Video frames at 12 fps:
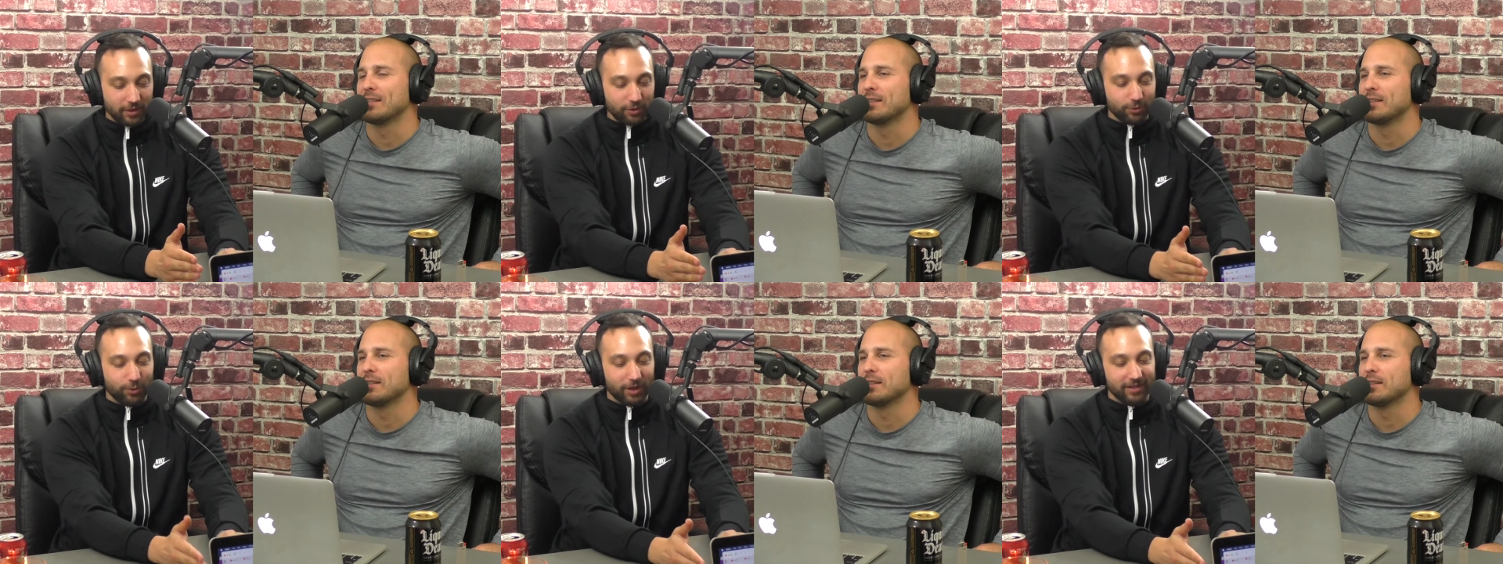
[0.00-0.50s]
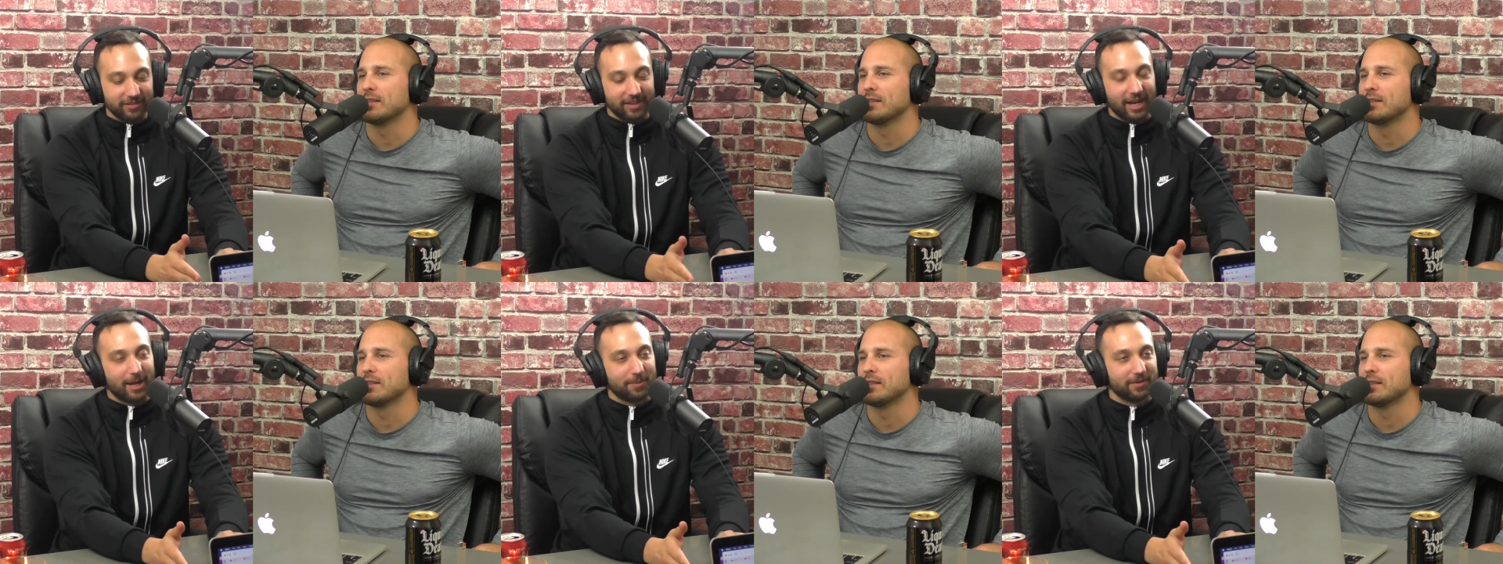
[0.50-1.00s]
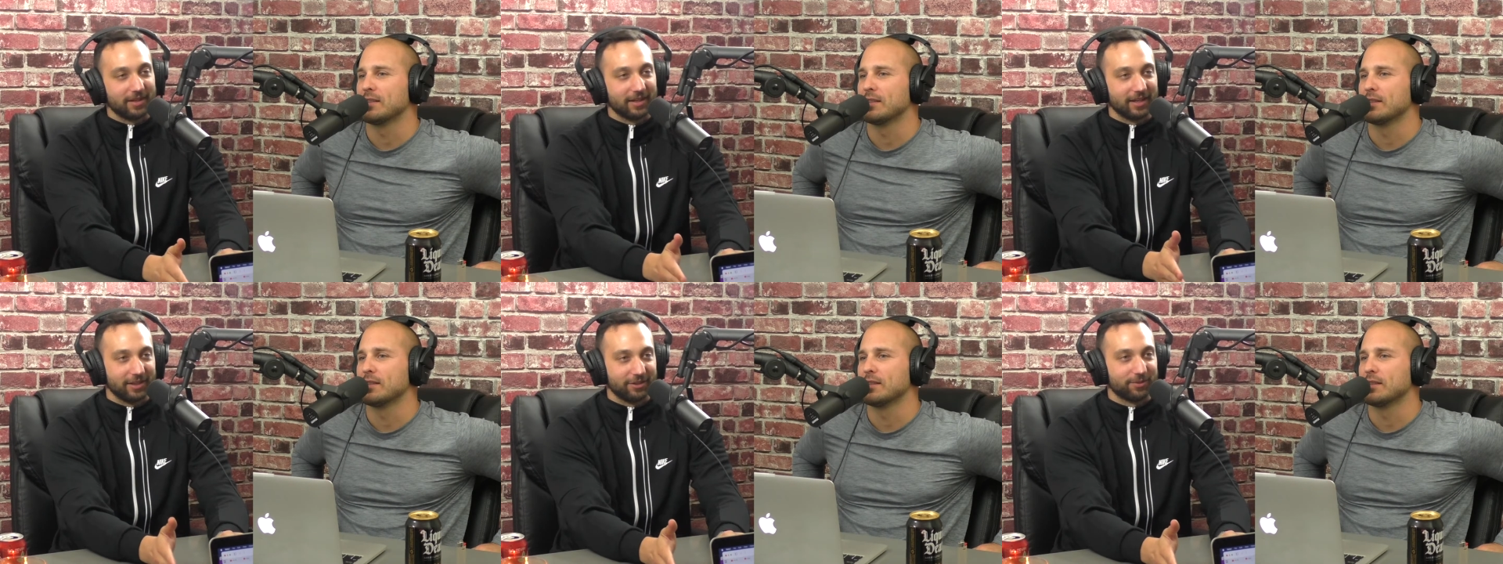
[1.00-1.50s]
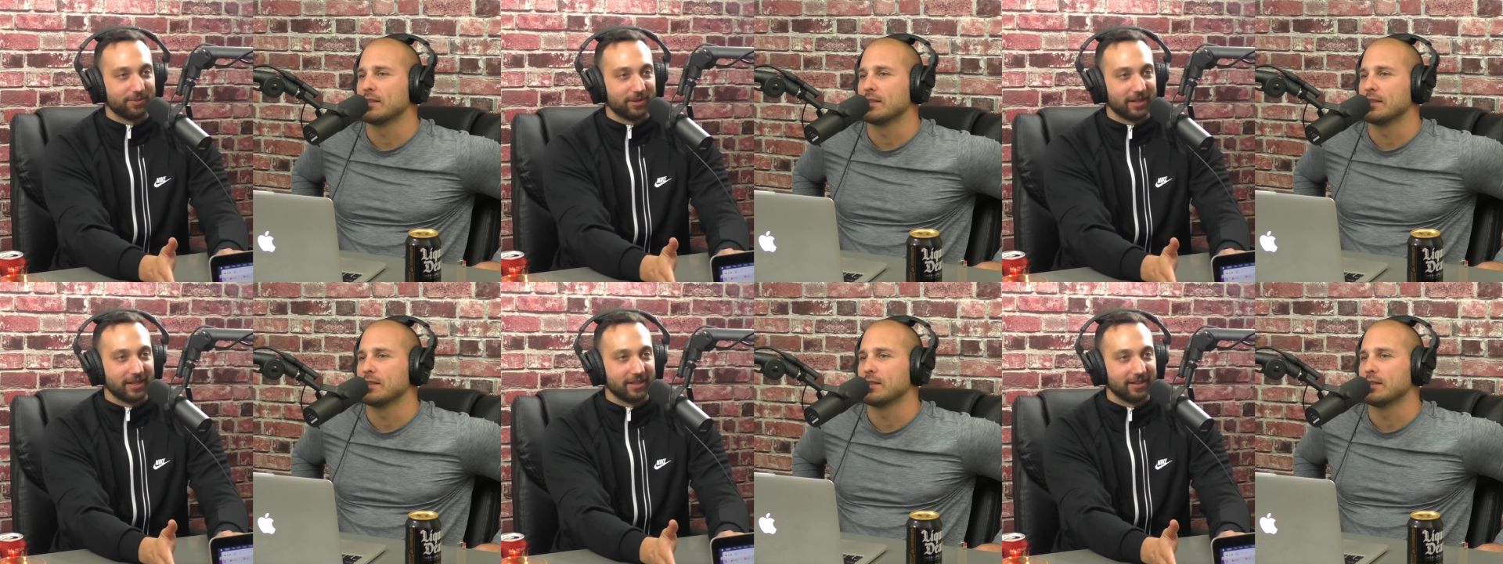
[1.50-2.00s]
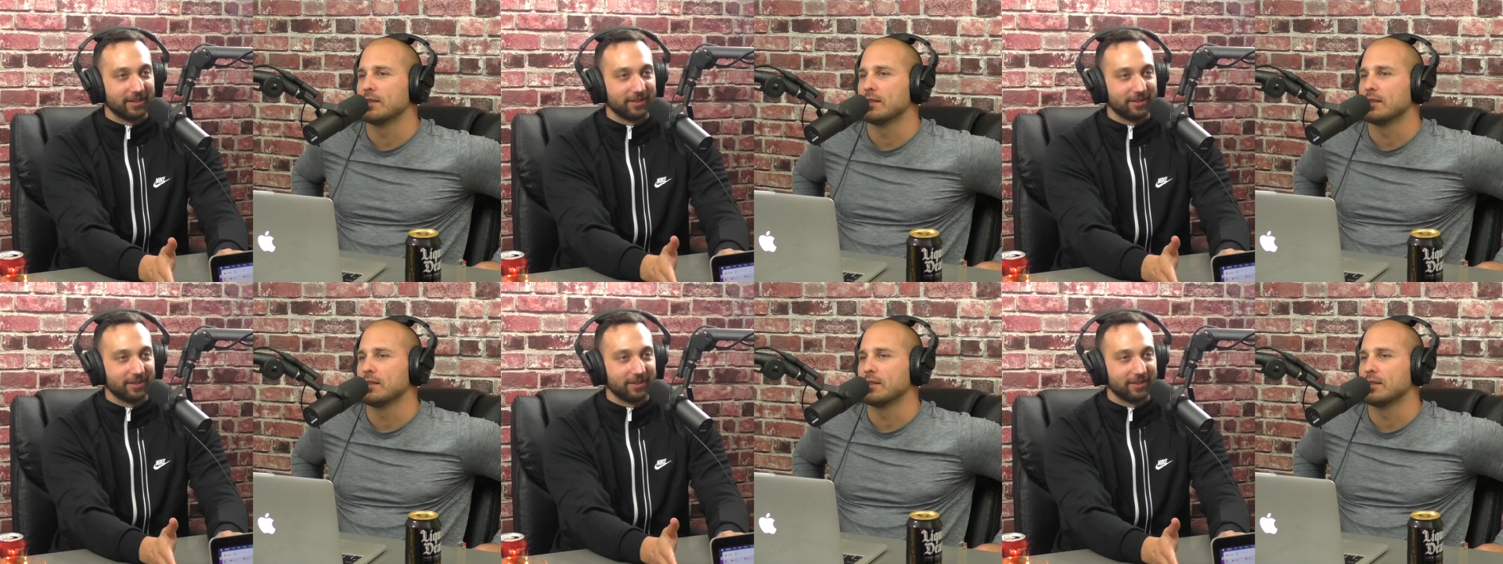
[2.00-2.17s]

Speaker 1: what is happening in your brain